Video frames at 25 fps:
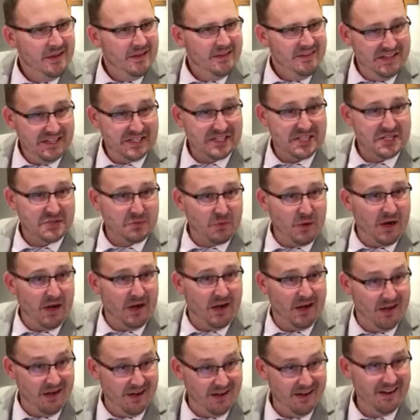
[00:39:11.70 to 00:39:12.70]
This is
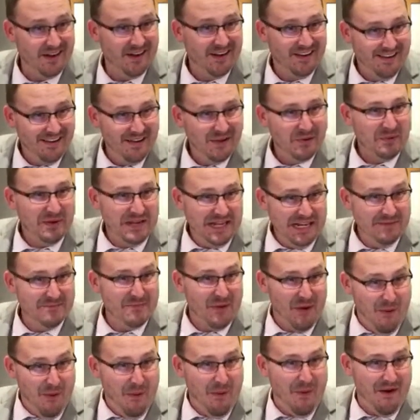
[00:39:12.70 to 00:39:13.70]
where we need
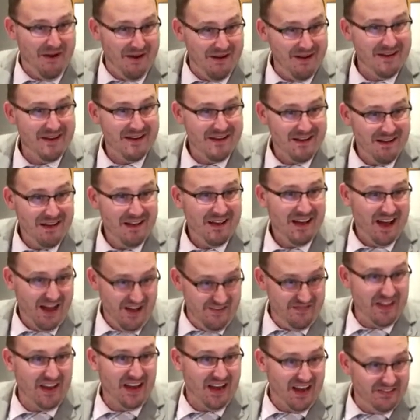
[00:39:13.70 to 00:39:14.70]
more
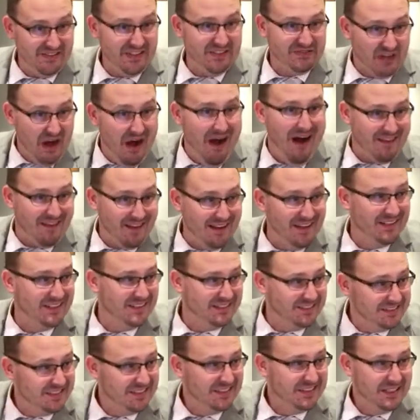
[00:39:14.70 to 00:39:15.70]
of the love of God.
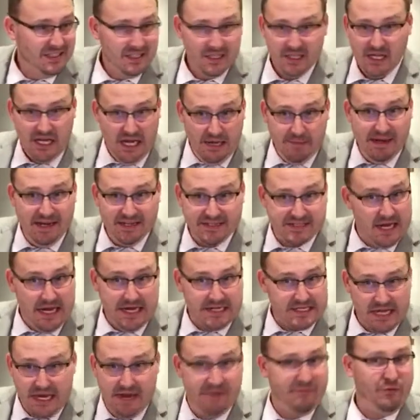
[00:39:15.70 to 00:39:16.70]
Yes. Amen.
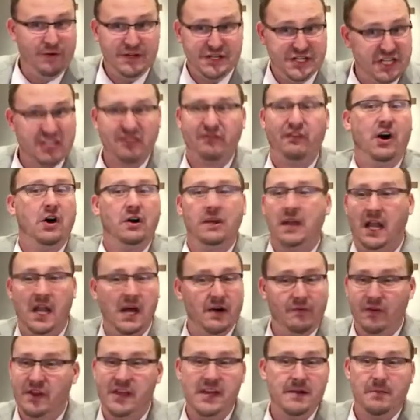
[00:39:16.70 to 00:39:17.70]
Saints, if we just fall in
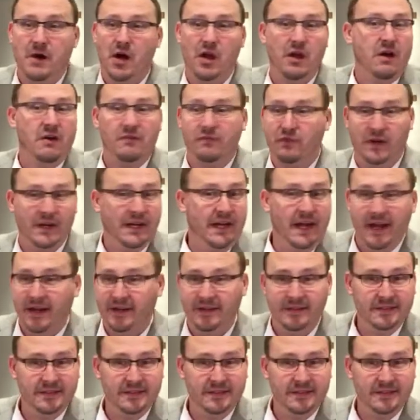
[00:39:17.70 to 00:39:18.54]
love yes. with Him all over again.